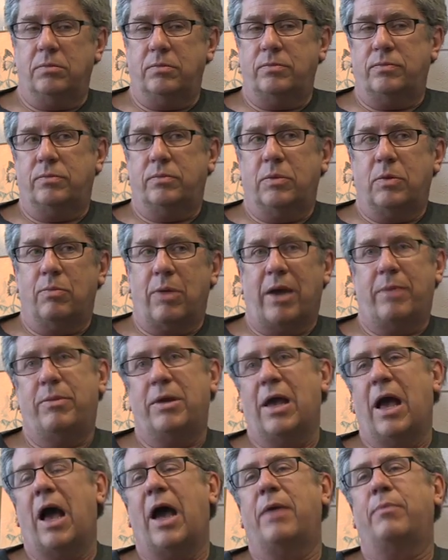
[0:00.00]
it might
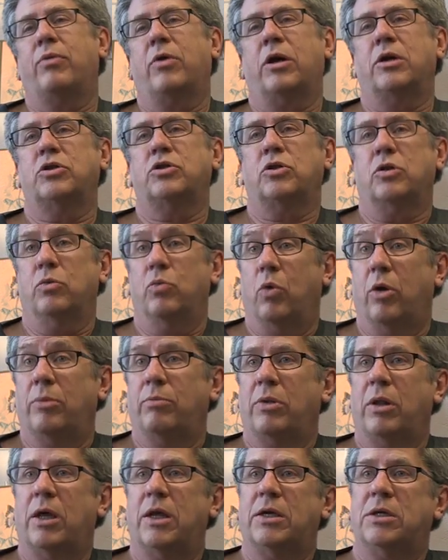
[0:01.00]
be high pressure in one
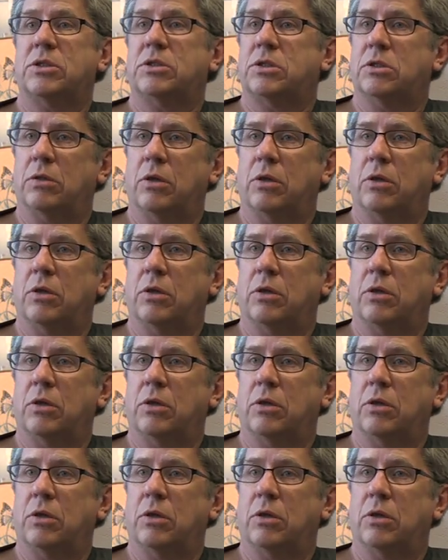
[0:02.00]
place